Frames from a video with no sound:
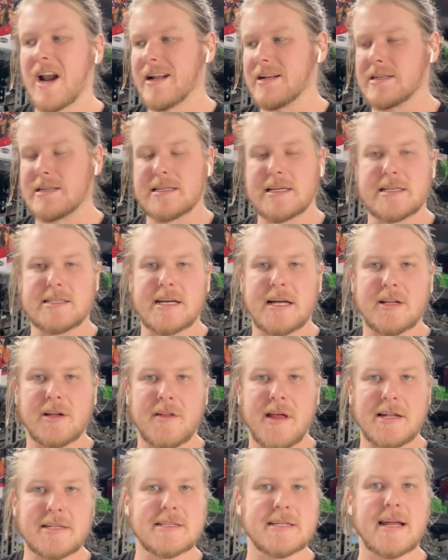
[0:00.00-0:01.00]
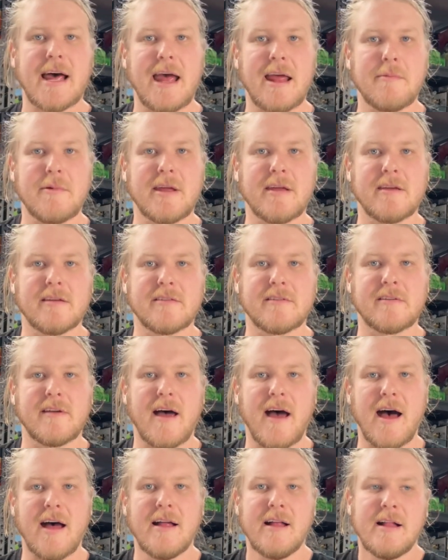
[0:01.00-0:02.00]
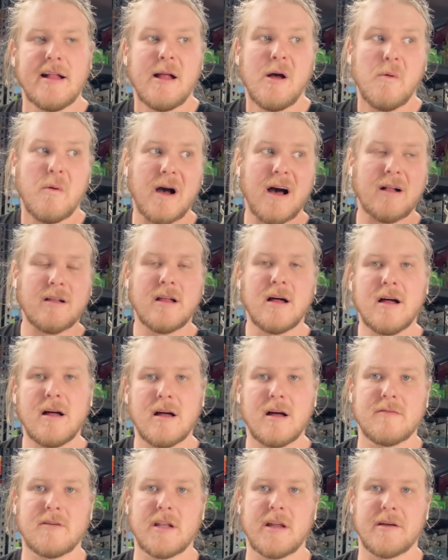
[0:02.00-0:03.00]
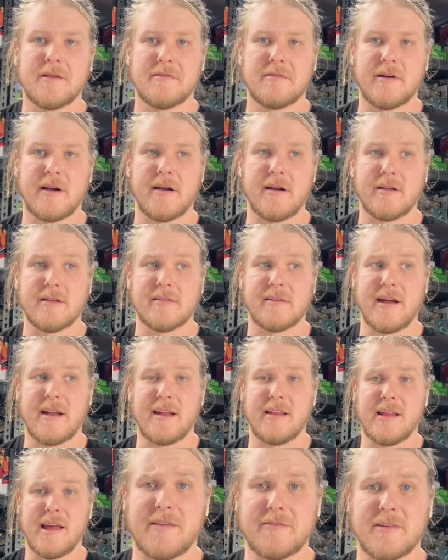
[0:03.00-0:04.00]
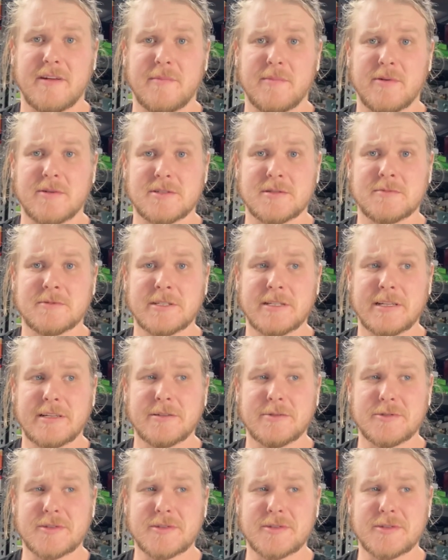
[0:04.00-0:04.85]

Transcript: into detail on that today because, well, I've only got $3.80 left, and I bought some really cool